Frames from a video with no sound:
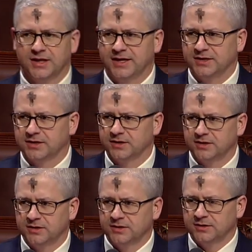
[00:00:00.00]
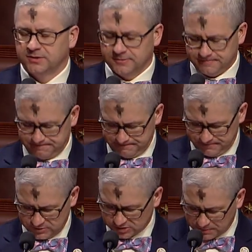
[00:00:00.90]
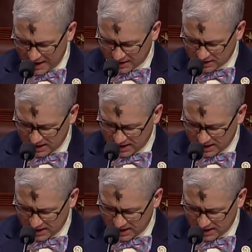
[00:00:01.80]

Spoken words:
lending. So it's a bad